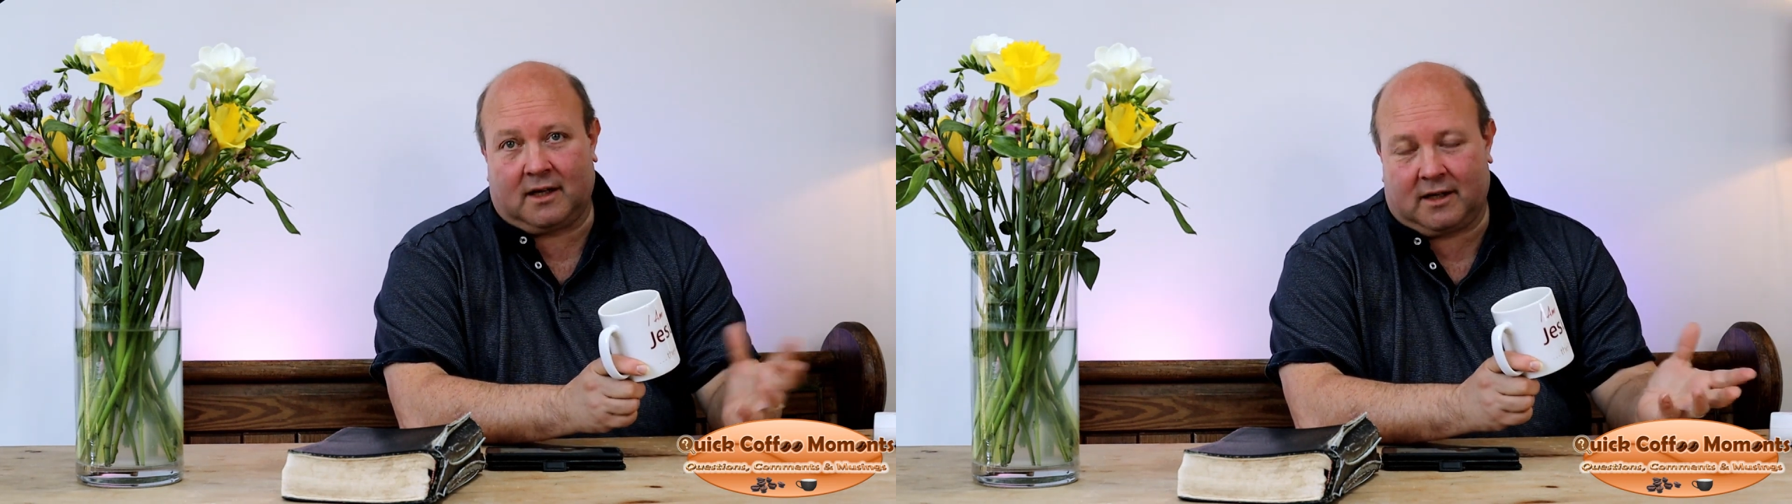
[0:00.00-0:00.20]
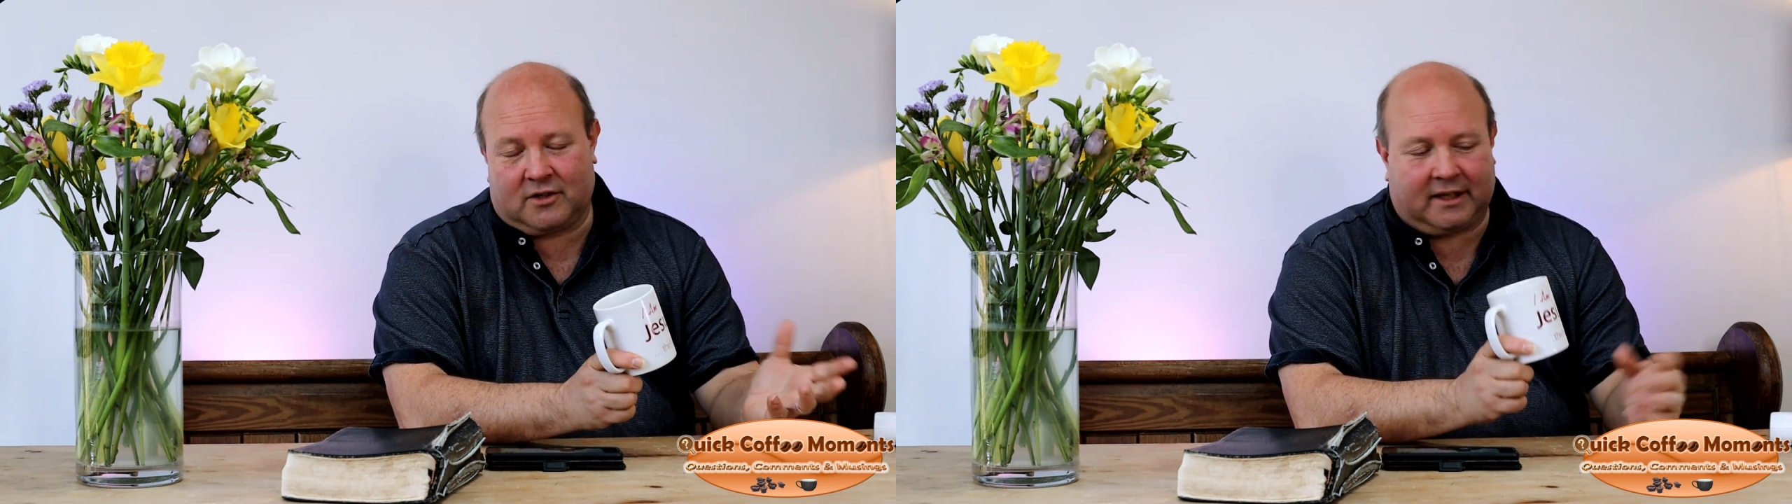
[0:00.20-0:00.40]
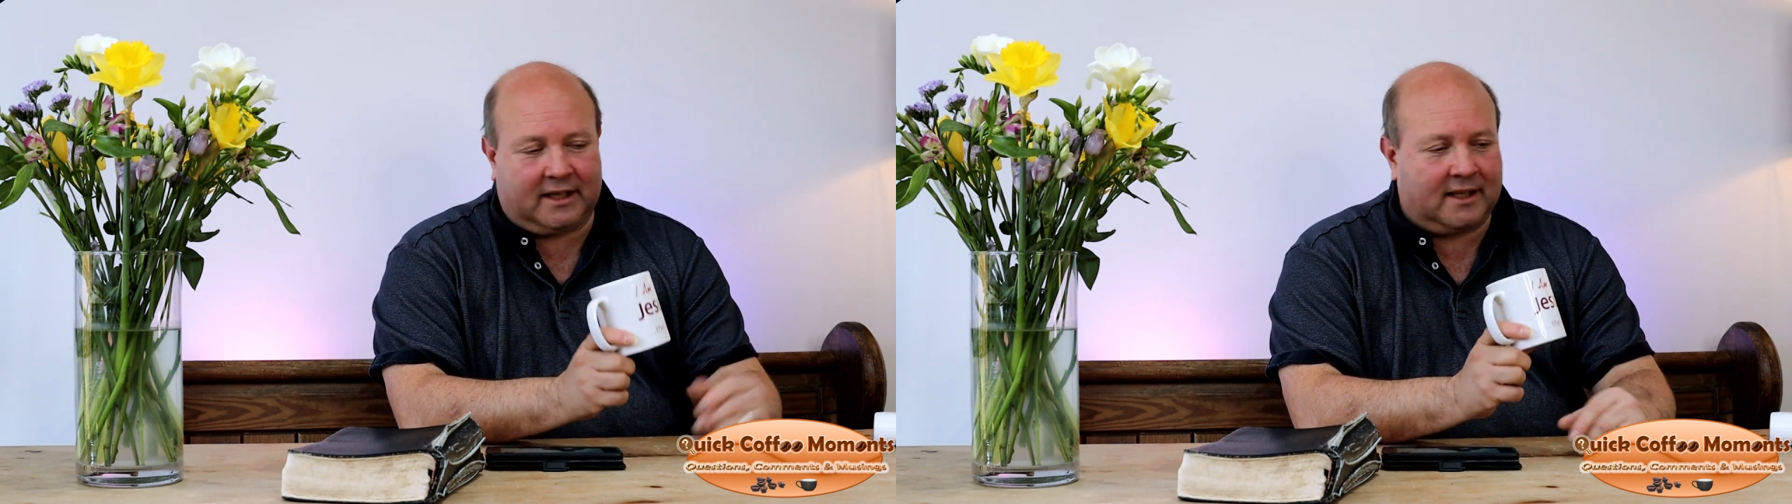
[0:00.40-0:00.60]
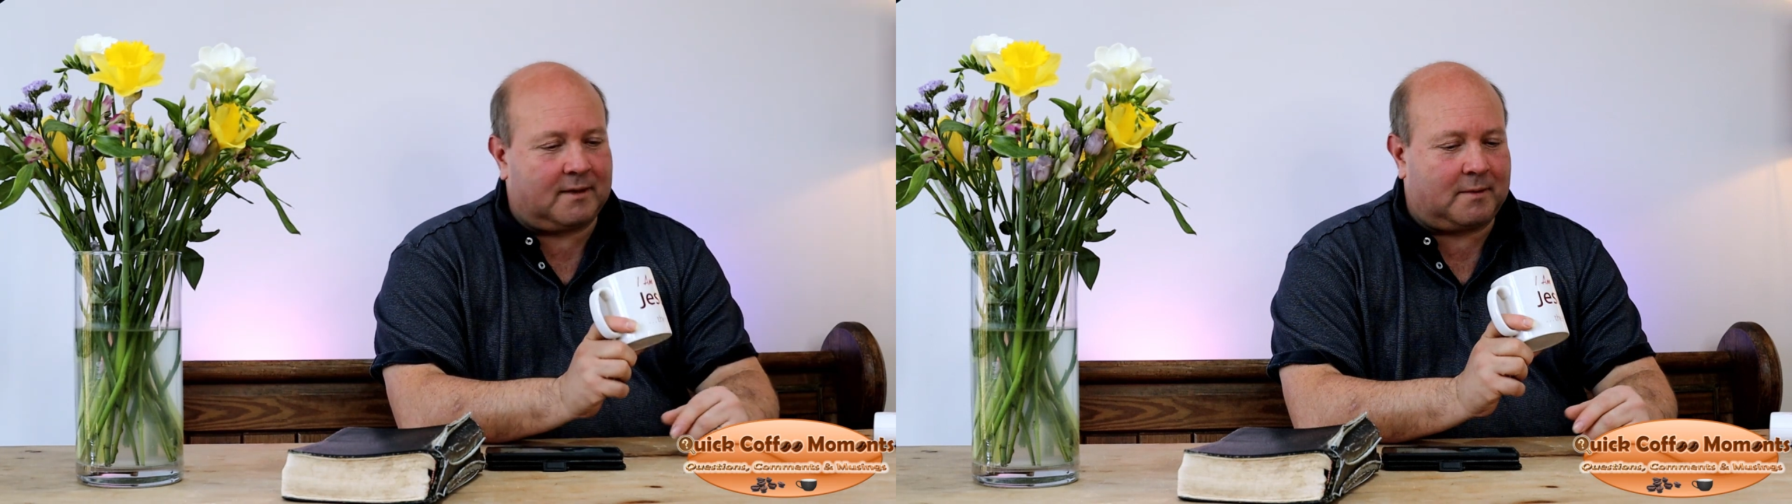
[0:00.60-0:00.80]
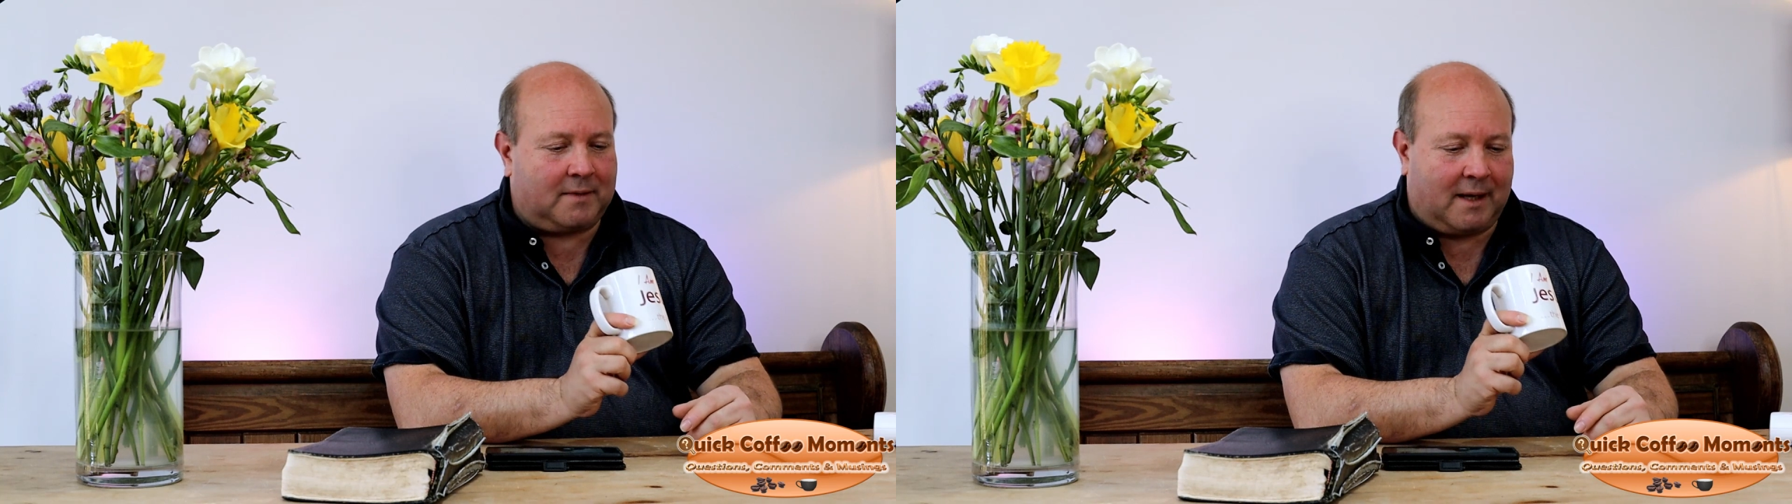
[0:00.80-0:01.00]
I drink
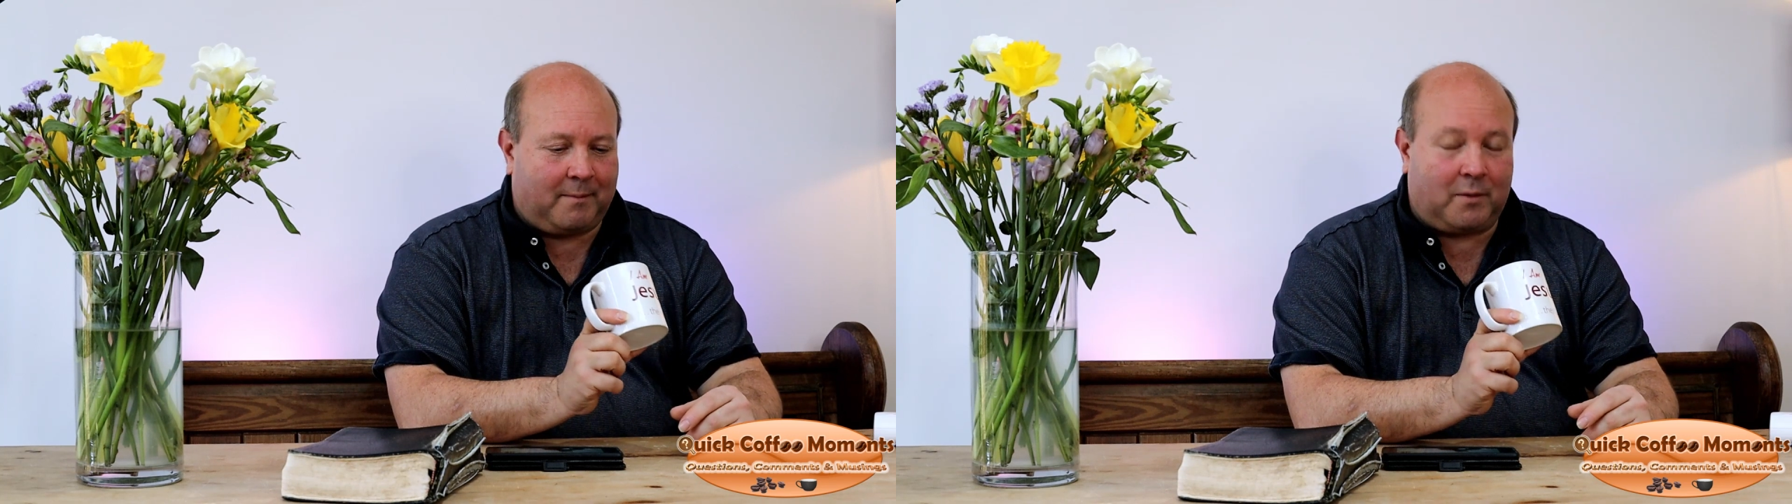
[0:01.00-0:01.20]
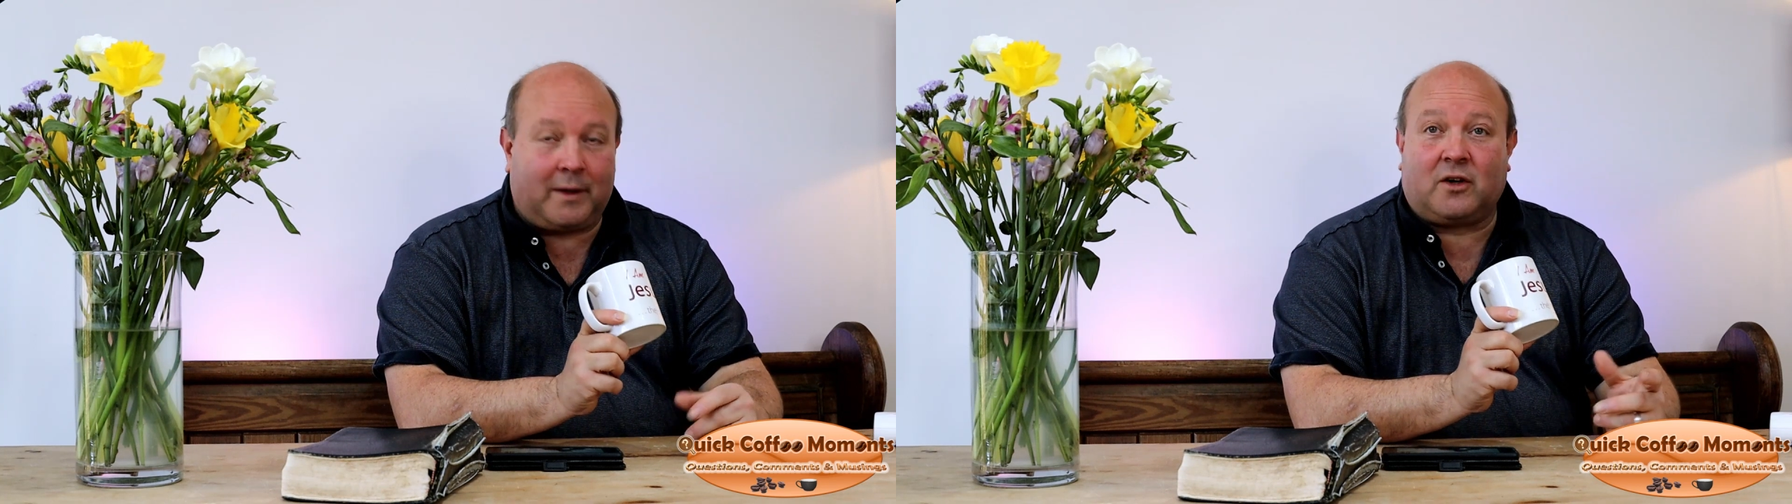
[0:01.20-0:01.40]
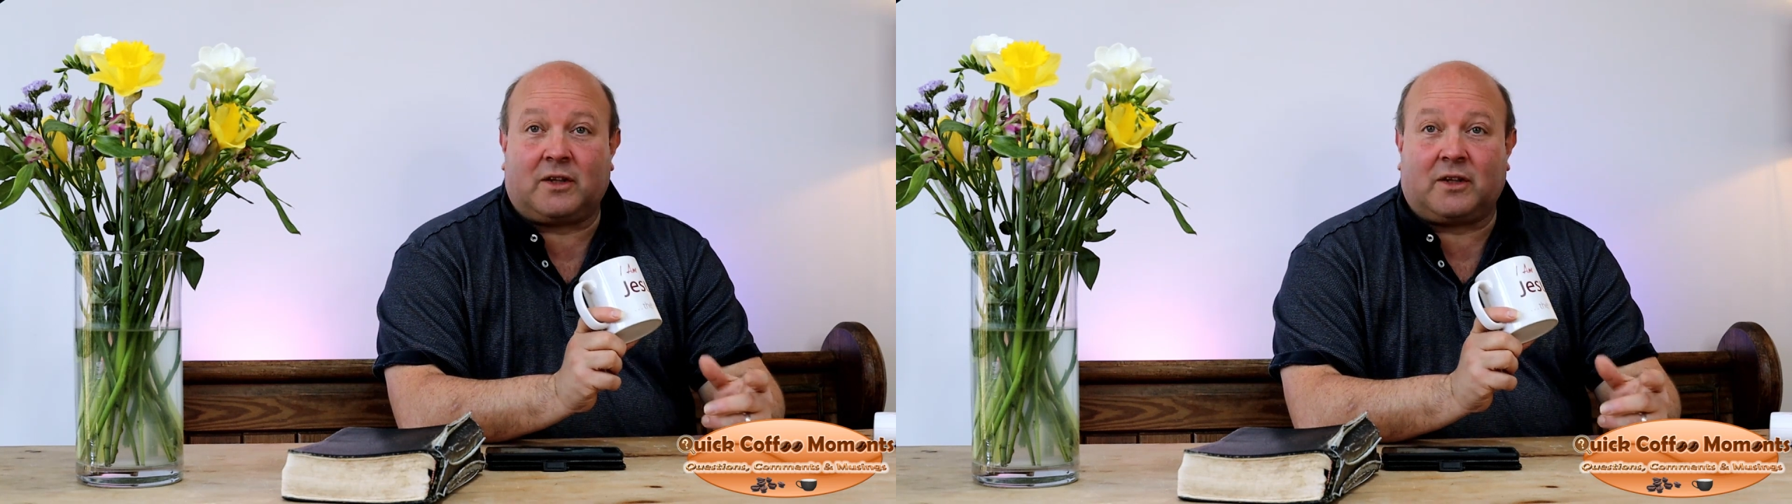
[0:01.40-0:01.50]
it the way